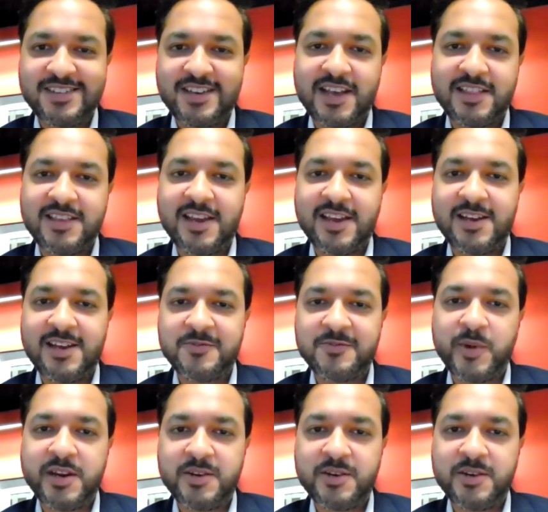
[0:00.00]
At the end of
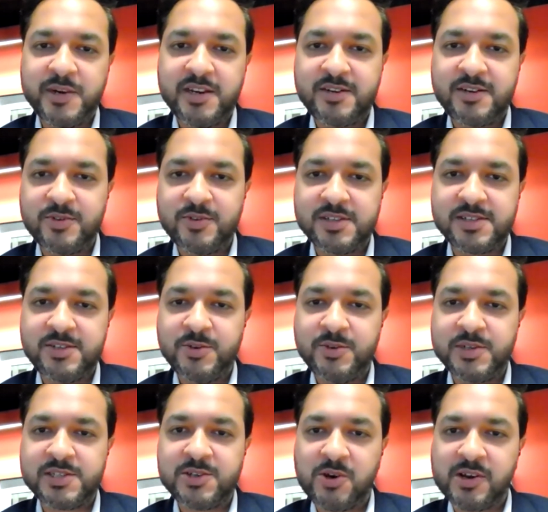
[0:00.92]
2022, the
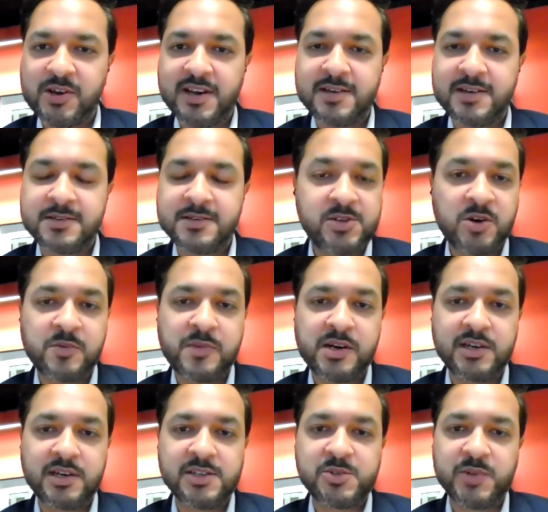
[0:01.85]
US stock
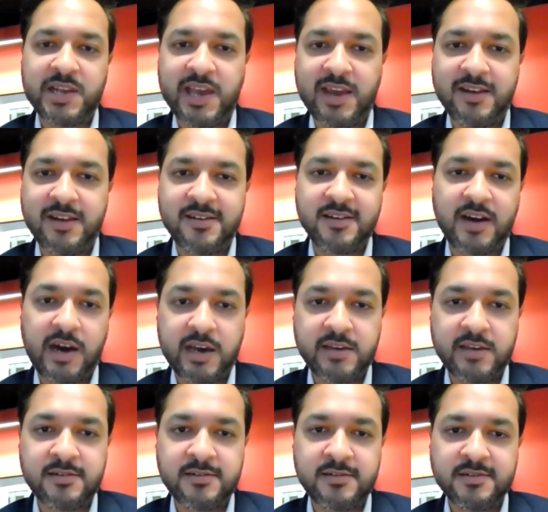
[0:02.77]
markets will end
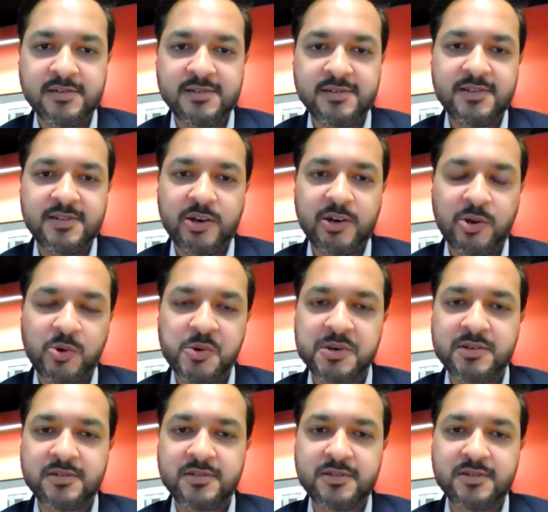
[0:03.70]
higher,
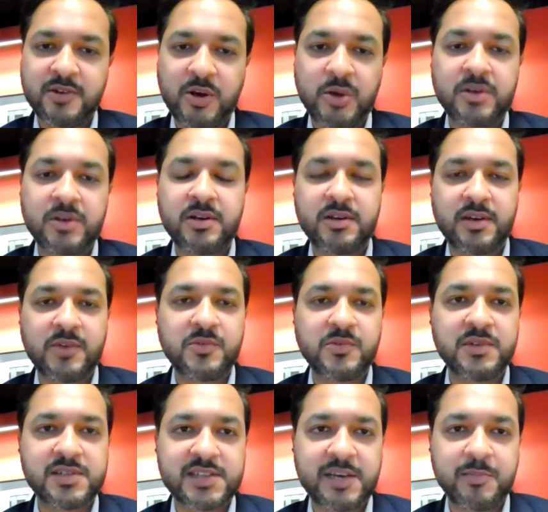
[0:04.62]
lower, or around
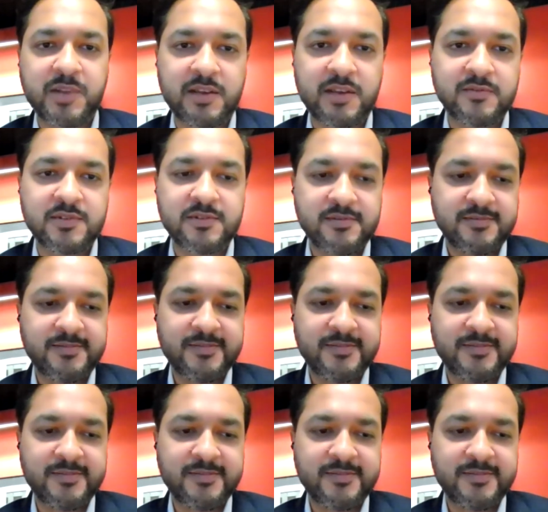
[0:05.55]
the same level.